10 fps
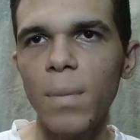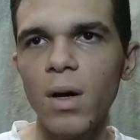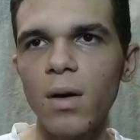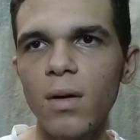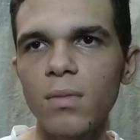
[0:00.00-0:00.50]

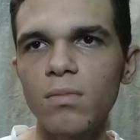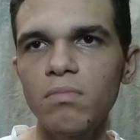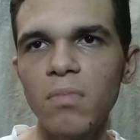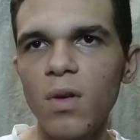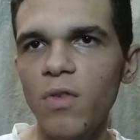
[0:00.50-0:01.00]
But
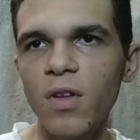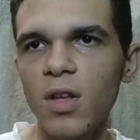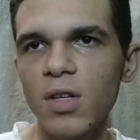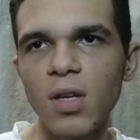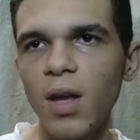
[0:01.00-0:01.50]
if it
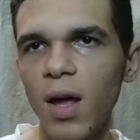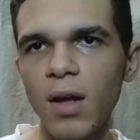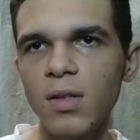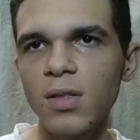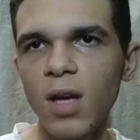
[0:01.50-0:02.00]
doesn't get
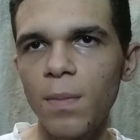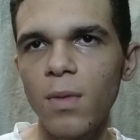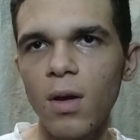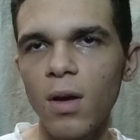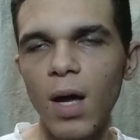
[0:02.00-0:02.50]

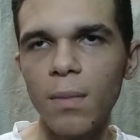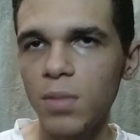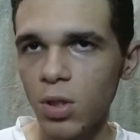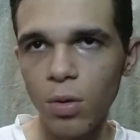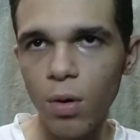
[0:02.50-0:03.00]
accepted,
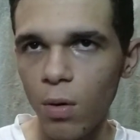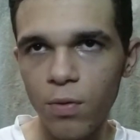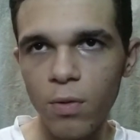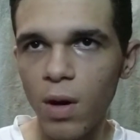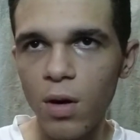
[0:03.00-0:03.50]
I'm still going
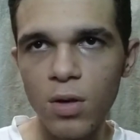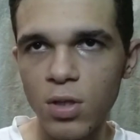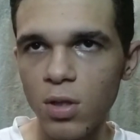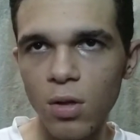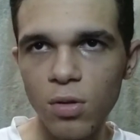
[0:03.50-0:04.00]
for
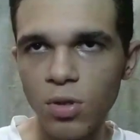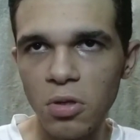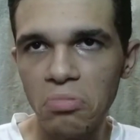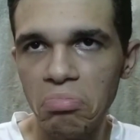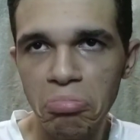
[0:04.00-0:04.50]
records still,
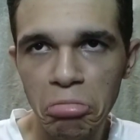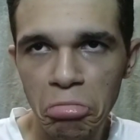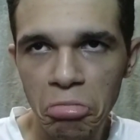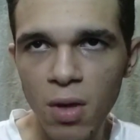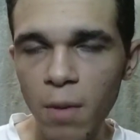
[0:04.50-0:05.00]
so
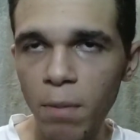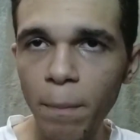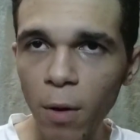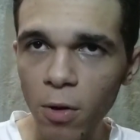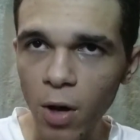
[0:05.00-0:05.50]

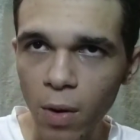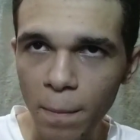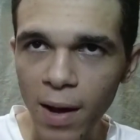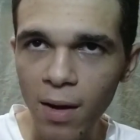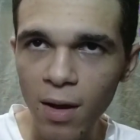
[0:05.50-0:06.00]
people know
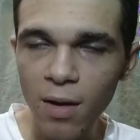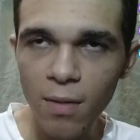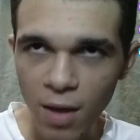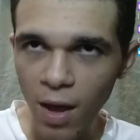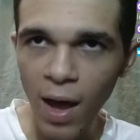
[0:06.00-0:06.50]
about it.
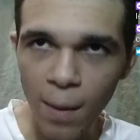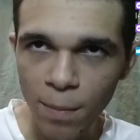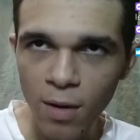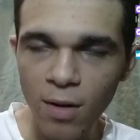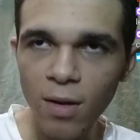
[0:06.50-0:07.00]
It
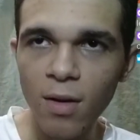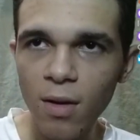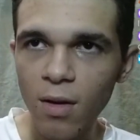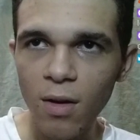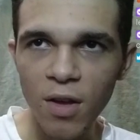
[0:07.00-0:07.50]
happened.
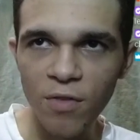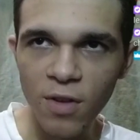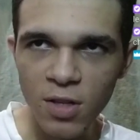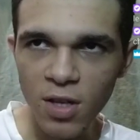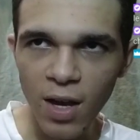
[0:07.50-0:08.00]
If
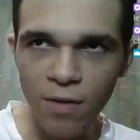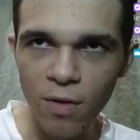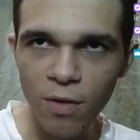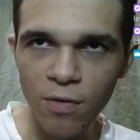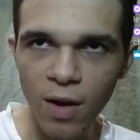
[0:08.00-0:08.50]
it doesn't get
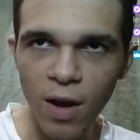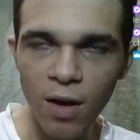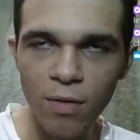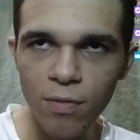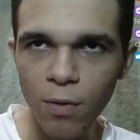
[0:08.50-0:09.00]

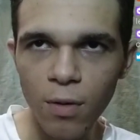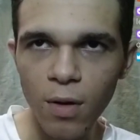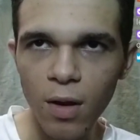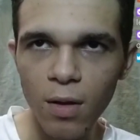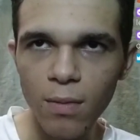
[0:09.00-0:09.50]
verified
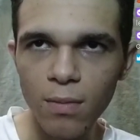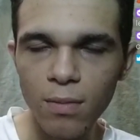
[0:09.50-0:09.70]
for like